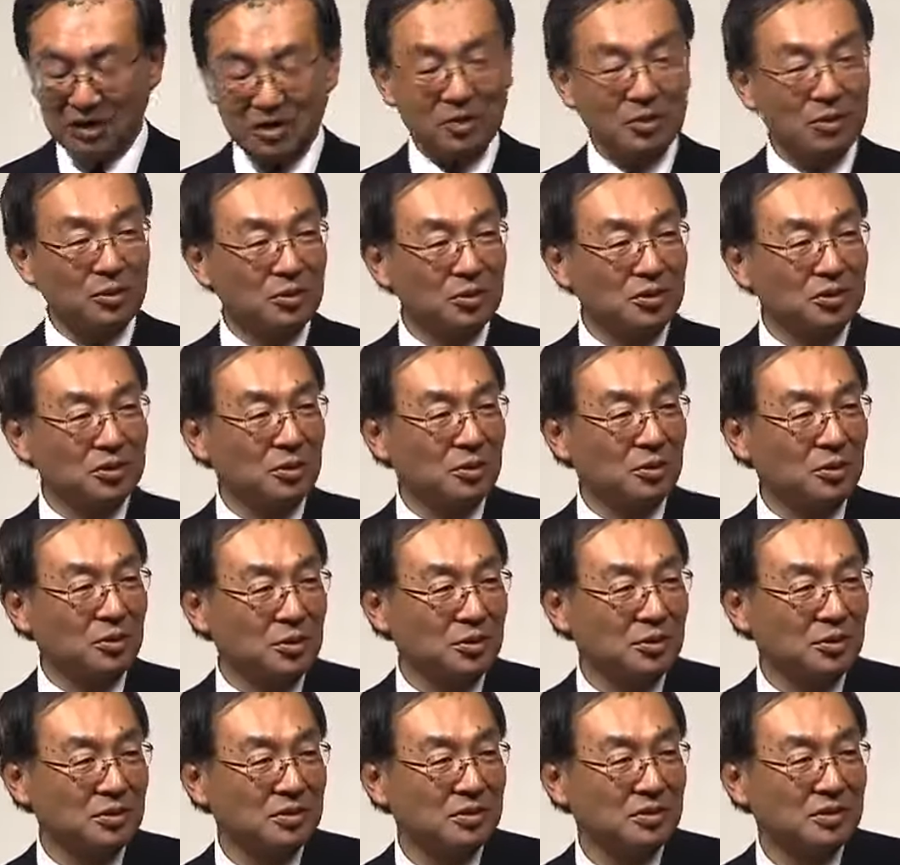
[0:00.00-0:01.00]
and
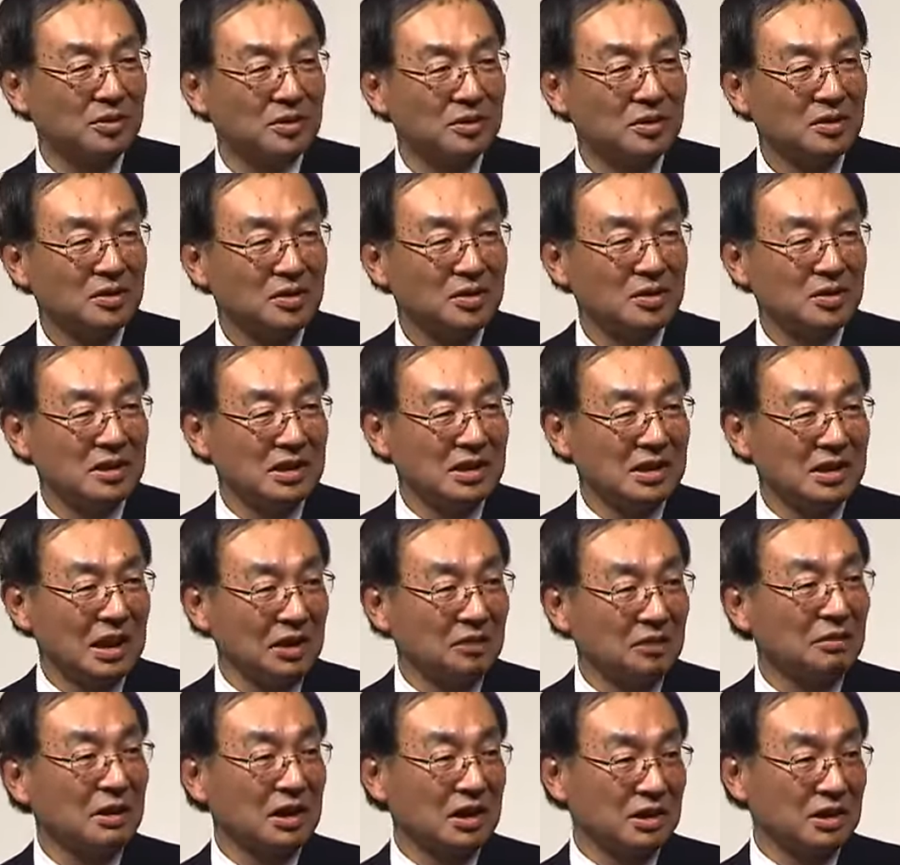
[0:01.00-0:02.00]
still the
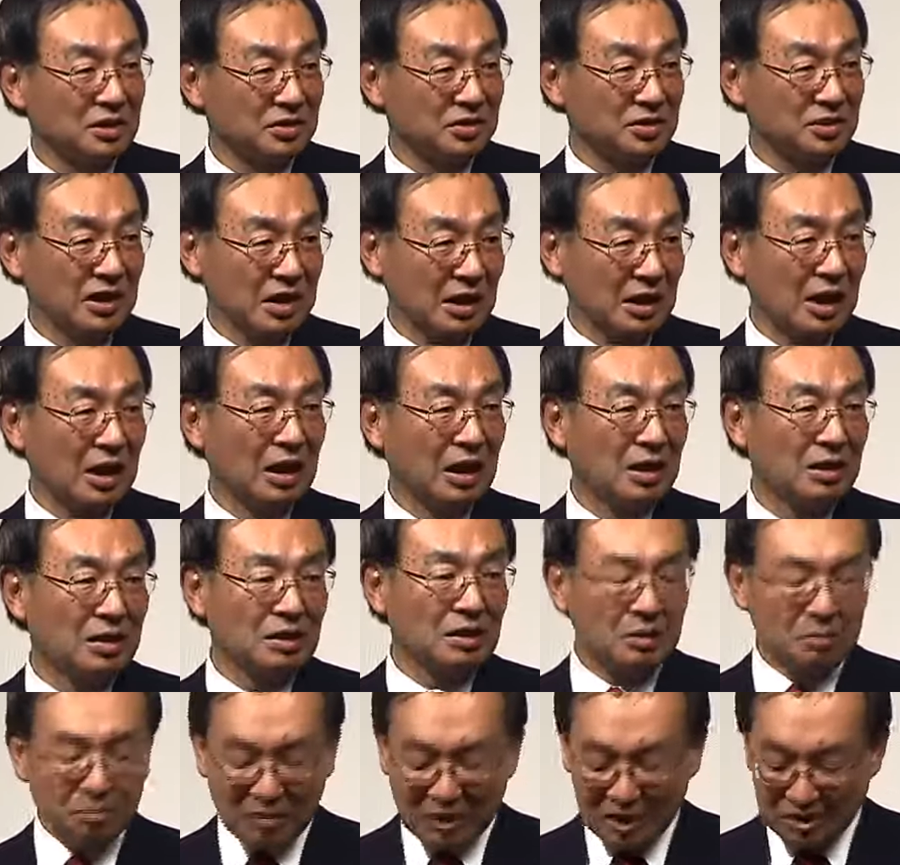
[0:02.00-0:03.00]
ultimate number is more
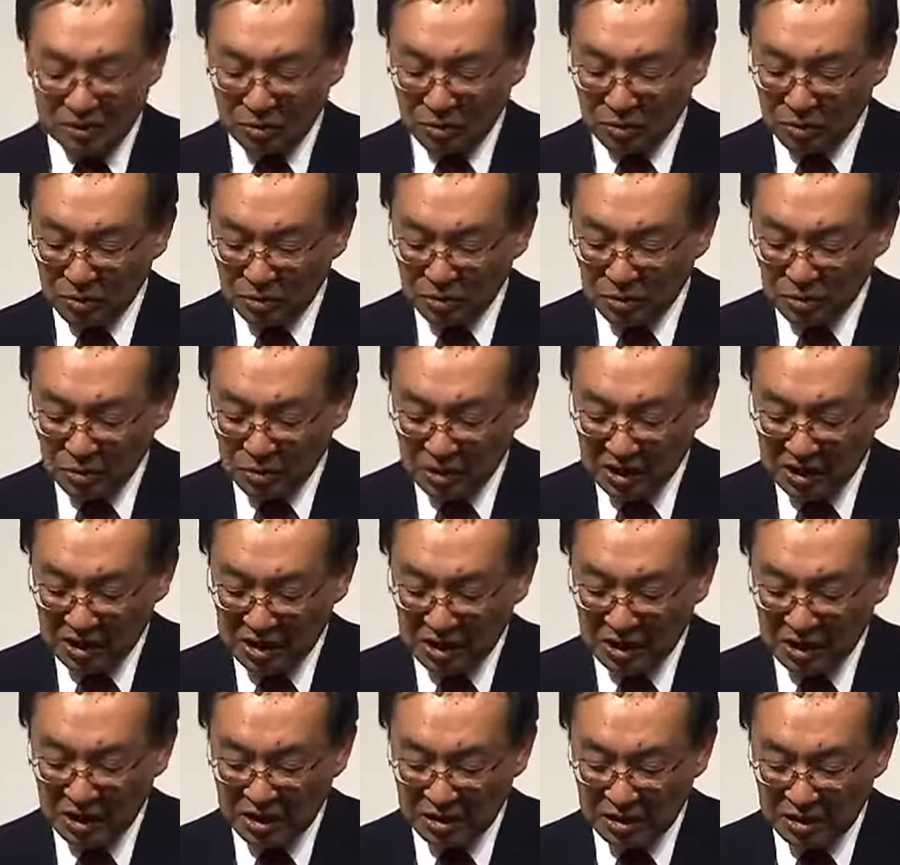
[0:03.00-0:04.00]
than three
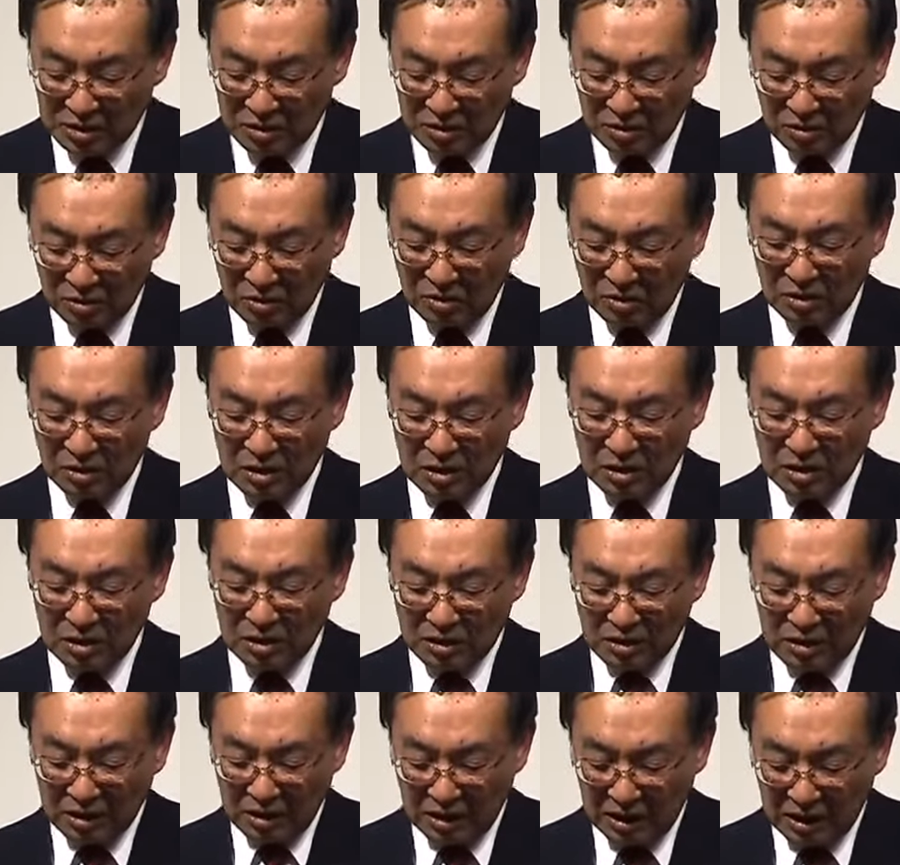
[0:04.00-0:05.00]
times the current
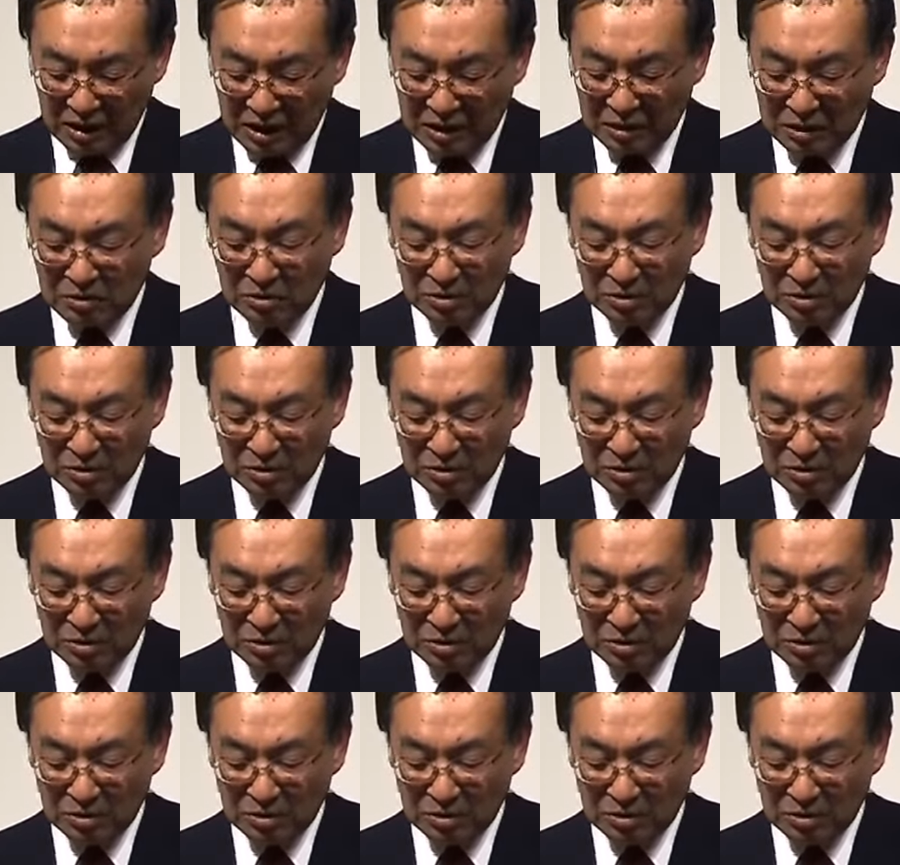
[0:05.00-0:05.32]
number.